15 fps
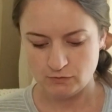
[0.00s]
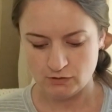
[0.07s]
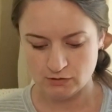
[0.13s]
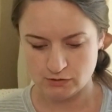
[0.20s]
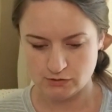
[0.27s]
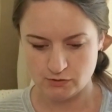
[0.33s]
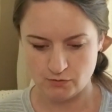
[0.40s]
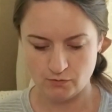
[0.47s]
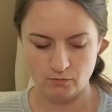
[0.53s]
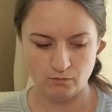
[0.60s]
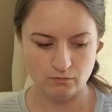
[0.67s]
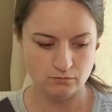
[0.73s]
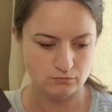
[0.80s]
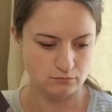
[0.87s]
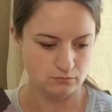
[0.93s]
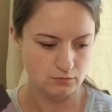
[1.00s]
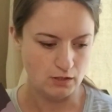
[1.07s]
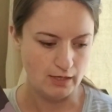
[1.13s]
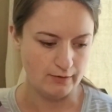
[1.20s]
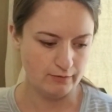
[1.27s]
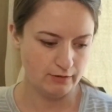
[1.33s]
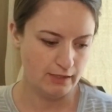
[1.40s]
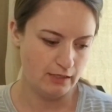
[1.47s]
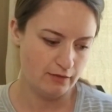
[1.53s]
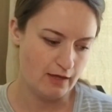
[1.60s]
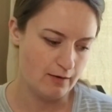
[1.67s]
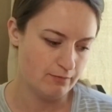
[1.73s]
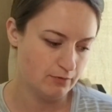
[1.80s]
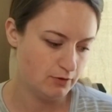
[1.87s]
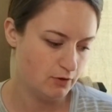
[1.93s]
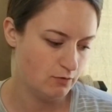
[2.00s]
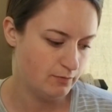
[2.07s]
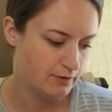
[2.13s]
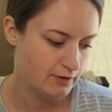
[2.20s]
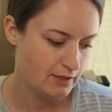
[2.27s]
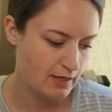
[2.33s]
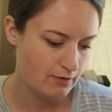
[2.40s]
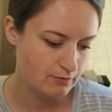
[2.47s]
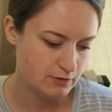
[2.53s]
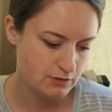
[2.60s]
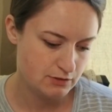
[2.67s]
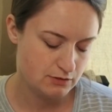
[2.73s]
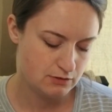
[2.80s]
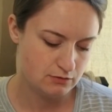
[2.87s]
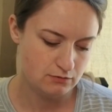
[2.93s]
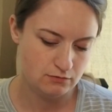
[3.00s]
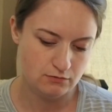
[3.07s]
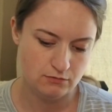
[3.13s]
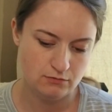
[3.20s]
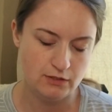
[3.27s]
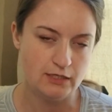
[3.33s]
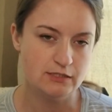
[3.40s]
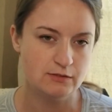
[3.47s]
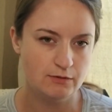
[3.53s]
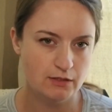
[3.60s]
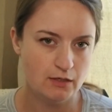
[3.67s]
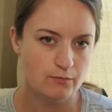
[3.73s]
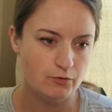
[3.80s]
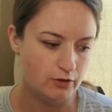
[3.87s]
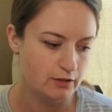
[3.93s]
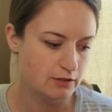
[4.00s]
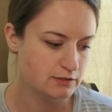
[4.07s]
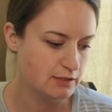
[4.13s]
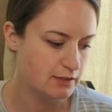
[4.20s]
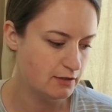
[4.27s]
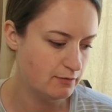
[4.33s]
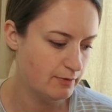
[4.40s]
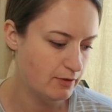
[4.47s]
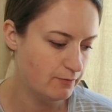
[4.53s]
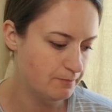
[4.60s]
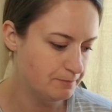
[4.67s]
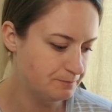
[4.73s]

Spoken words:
So I will link that below, but that's something I'm really excited about.